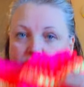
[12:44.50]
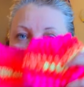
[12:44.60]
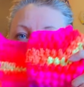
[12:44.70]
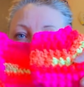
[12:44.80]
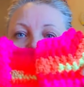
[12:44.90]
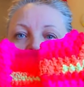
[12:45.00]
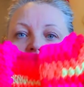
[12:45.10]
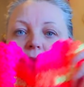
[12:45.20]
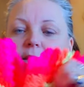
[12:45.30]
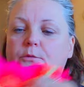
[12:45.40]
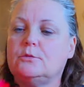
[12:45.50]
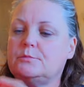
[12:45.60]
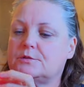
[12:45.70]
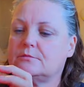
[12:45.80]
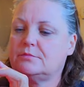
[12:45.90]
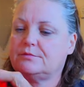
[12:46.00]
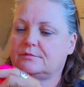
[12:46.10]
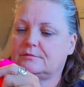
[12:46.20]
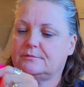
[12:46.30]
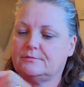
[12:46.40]
here's the beginning. Oops,
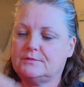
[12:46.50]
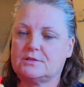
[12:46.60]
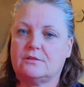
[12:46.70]
it's